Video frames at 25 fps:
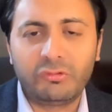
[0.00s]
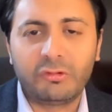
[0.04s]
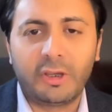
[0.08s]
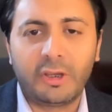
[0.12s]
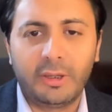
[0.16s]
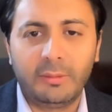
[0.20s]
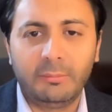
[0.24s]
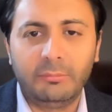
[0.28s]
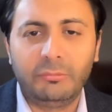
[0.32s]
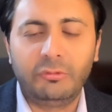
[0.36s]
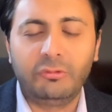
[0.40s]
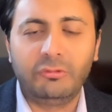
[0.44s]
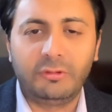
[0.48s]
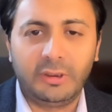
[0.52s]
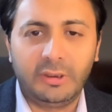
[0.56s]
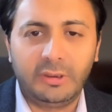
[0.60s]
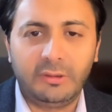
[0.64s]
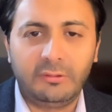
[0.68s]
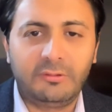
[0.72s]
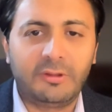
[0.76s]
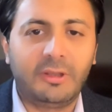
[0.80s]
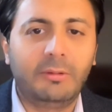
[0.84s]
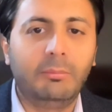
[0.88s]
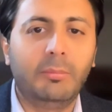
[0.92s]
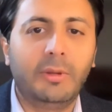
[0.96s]
time to
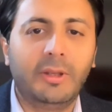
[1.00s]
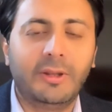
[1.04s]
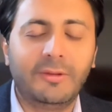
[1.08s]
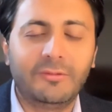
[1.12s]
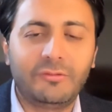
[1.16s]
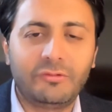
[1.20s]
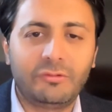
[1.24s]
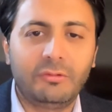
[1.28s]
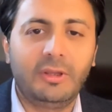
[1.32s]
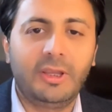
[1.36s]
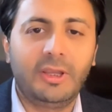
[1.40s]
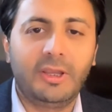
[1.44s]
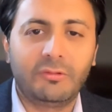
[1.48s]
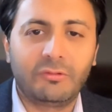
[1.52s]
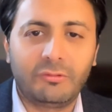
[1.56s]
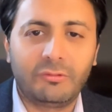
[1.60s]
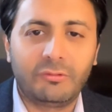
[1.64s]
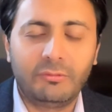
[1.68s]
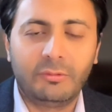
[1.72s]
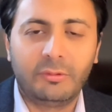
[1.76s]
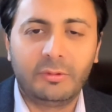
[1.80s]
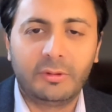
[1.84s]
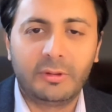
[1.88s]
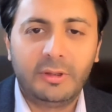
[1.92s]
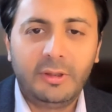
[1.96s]
take 10 minutes to get
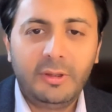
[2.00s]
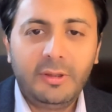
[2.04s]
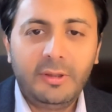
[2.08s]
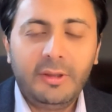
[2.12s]
through